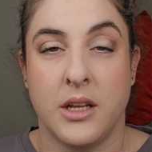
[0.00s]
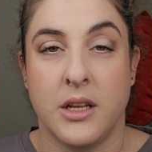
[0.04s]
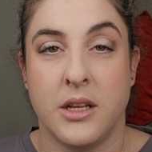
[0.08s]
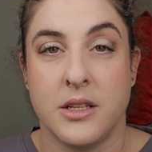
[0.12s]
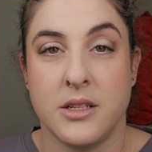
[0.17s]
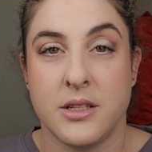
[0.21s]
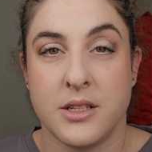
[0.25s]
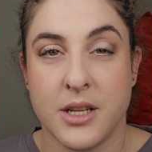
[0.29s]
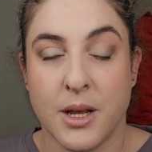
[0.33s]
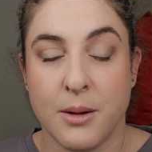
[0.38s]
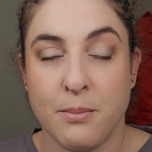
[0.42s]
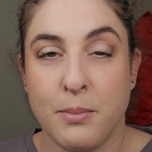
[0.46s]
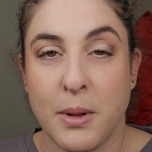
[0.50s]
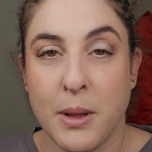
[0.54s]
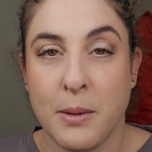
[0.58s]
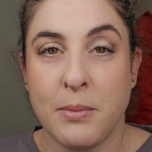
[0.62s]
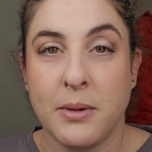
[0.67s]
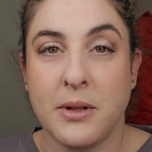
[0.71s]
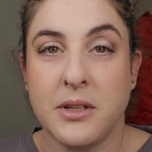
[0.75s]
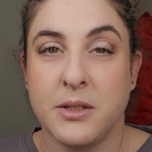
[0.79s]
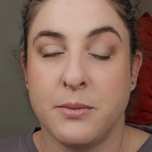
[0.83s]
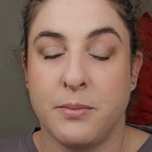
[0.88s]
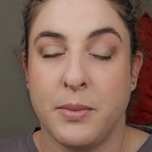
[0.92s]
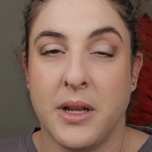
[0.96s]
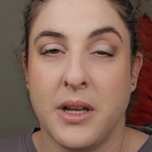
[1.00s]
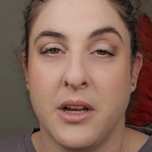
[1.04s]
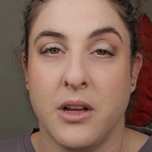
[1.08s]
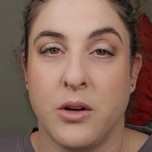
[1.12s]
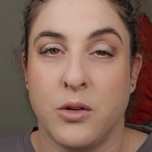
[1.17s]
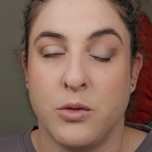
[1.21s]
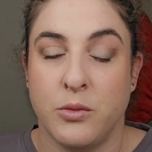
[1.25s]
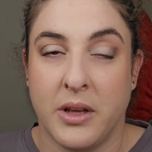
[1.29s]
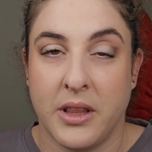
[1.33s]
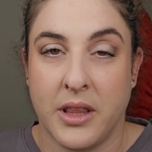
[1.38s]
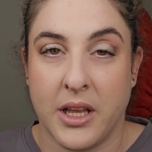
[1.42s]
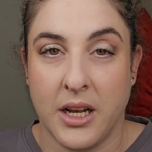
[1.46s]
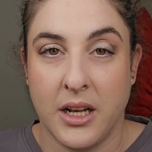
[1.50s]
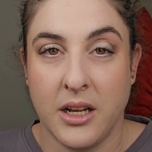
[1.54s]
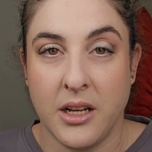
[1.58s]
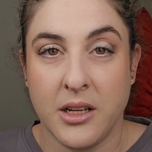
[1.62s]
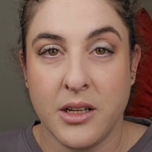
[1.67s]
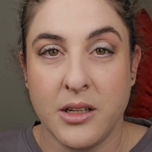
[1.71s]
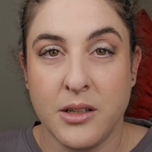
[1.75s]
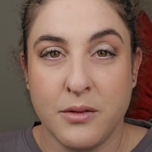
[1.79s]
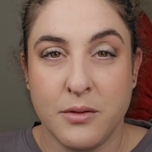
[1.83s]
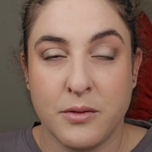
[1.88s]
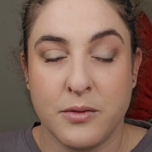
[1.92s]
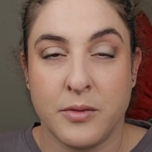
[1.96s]
Some people, depending on where they
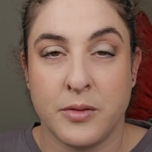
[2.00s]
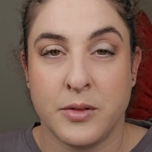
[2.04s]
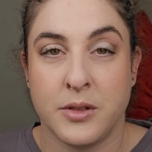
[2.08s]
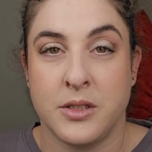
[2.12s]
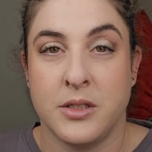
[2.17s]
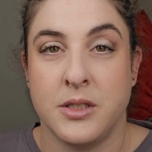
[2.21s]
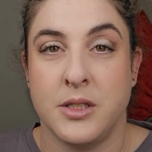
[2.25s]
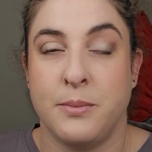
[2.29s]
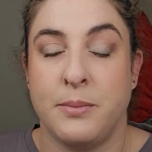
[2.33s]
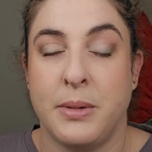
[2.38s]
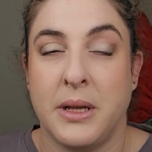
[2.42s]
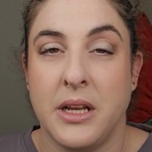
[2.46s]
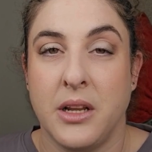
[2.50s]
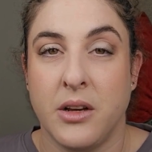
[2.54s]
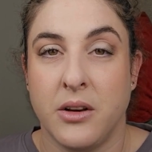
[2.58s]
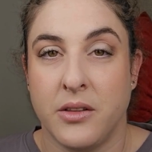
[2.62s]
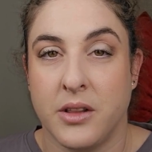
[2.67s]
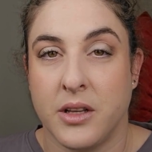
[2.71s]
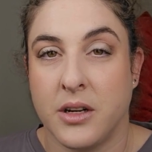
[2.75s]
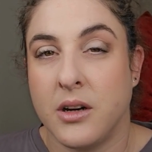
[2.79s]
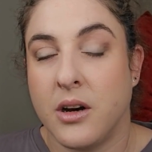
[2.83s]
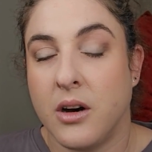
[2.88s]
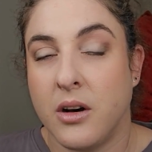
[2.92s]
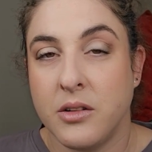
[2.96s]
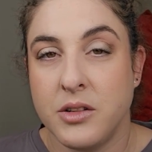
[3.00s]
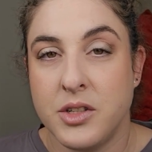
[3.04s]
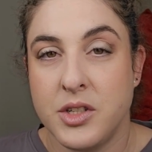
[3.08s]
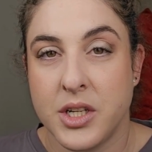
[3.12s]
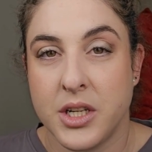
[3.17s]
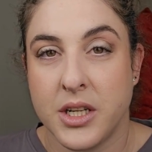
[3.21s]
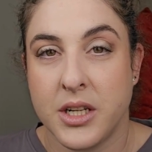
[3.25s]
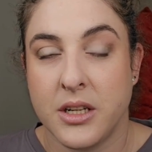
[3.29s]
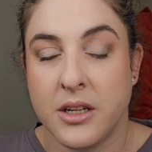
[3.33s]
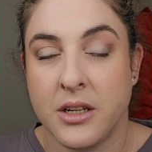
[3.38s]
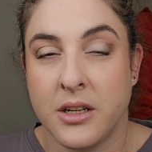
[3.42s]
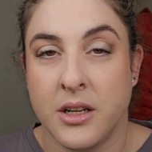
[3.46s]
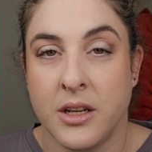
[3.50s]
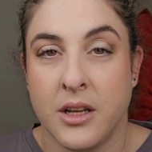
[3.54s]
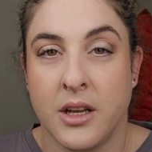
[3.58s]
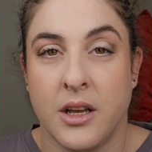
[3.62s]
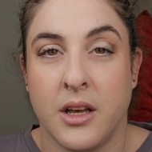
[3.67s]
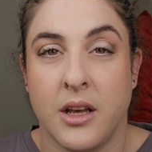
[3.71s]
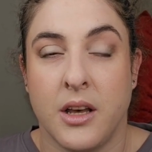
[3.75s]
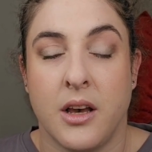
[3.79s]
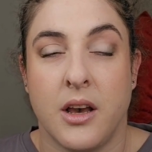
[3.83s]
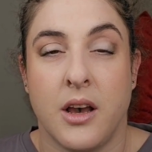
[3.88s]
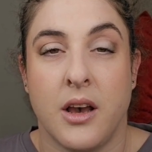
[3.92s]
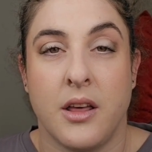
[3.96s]
live, depending on the culture,
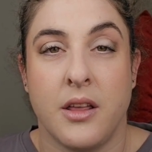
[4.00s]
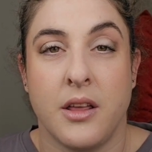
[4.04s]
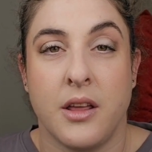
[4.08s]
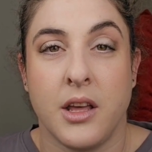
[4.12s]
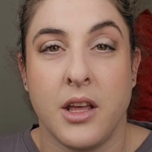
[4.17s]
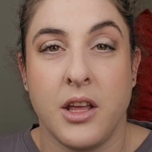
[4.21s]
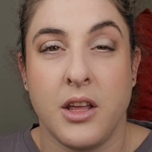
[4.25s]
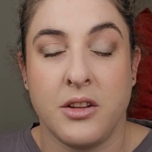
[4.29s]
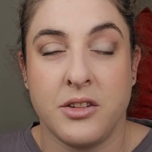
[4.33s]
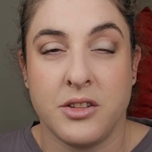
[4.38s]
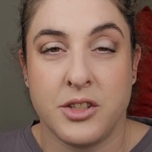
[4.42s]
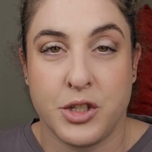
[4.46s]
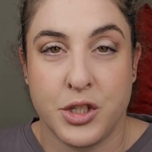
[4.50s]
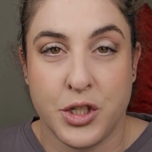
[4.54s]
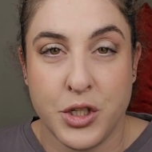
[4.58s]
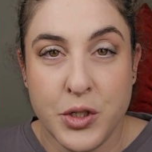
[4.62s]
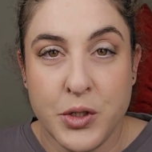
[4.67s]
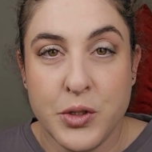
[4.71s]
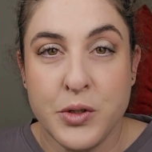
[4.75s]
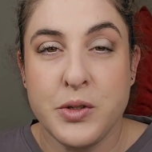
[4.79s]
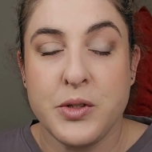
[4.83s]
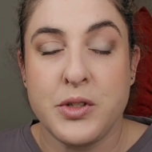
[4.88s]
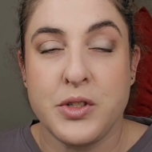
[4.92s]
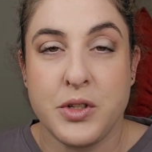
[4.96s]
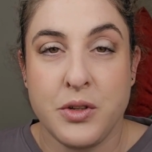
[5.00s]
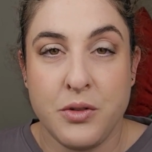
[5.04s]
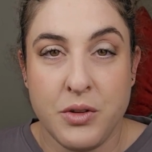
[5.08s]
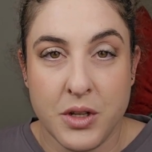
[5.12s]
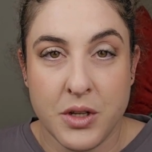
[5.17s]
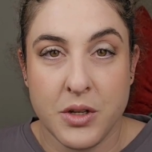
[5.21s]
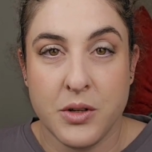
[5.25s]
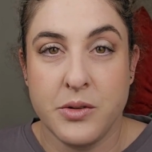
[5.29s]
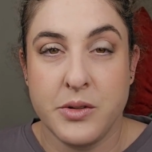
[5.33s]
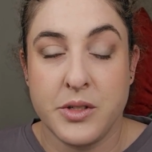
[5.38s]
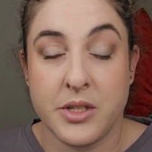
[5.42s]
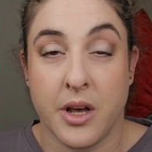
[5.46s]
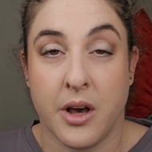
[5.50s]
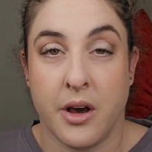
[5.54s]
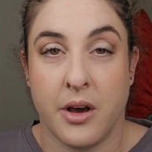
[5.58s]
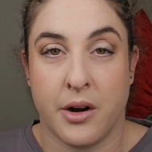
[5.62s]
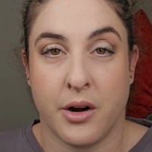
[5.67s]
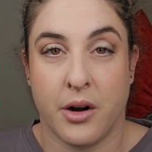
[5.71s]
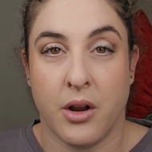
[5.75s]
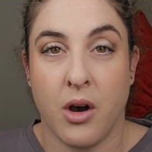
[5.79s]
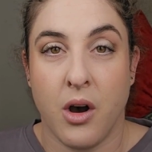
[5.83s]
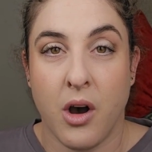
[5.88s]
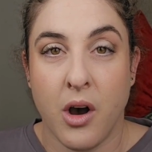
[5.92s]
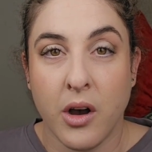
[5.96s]
choose to use
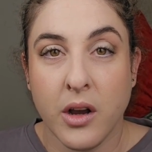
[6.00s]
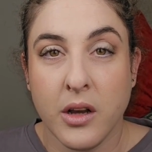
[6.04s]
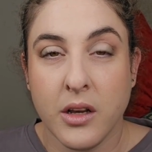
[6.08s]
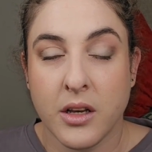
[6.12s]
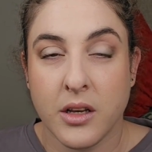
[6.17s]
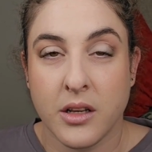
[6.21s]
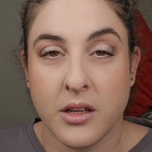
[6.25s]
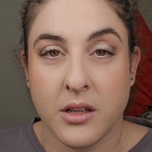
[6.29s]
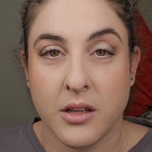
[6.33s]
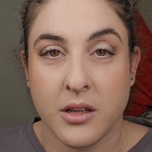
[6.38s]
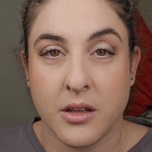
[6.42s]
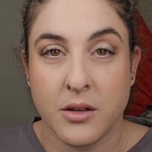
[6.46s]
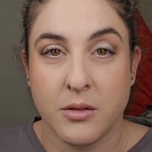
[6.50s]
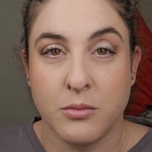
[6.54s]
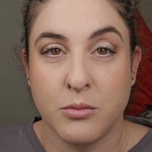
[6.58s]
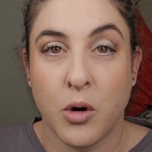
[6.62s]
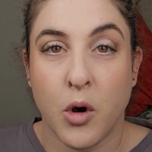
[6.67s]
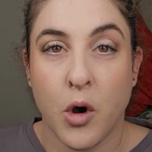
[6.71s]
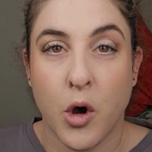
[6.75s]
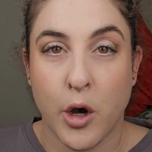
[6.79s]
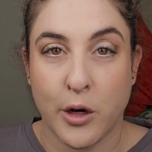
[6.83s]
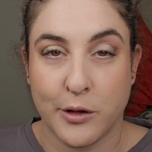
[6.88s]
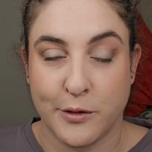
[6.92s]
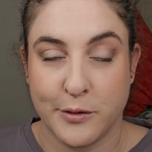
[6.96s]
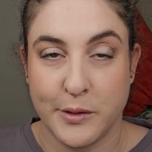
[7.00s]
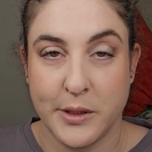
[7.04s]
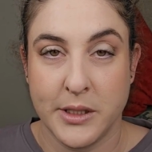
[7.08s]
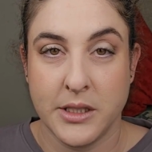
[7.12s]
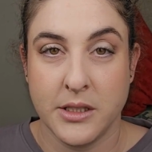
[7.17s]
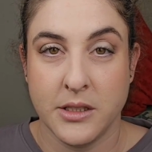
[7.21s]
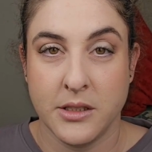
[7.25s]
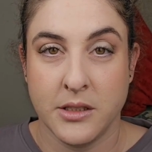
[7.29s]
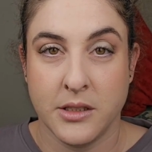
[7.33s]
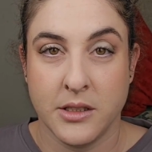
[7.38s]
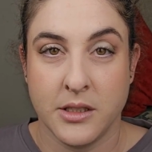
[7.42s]
raak more often